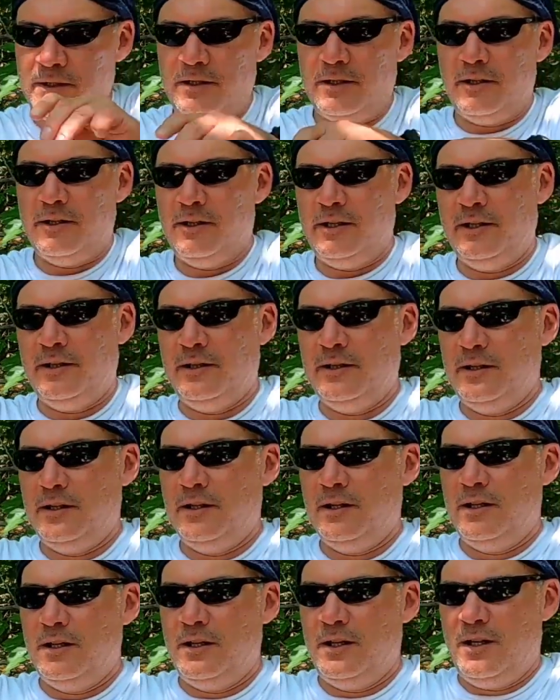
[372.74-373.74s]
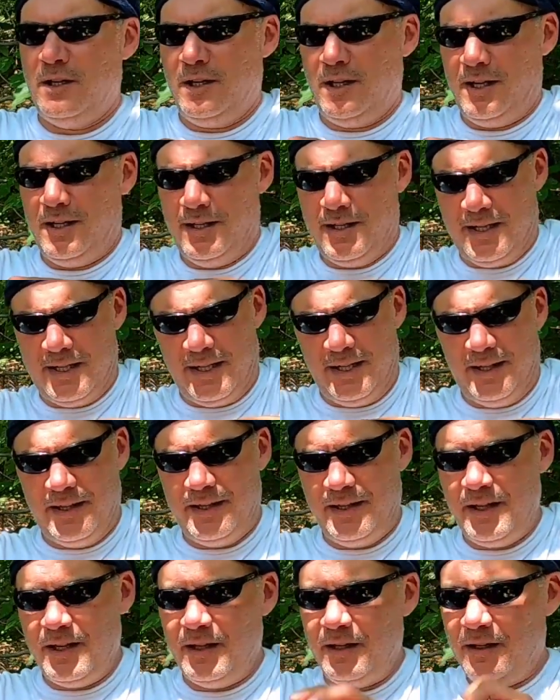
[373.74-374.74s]
All right. And then I
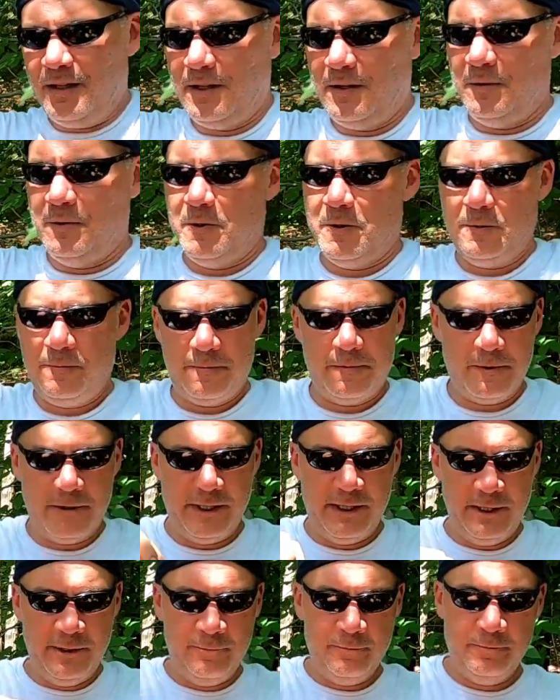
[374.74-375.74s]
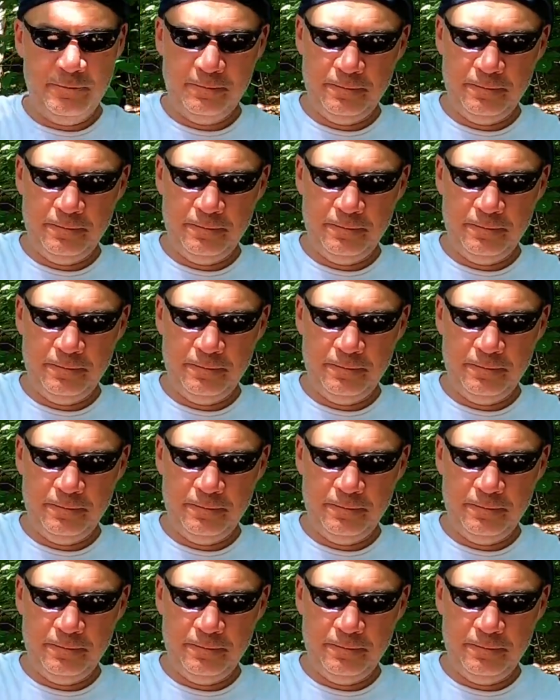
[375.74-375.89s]
think, hopefully,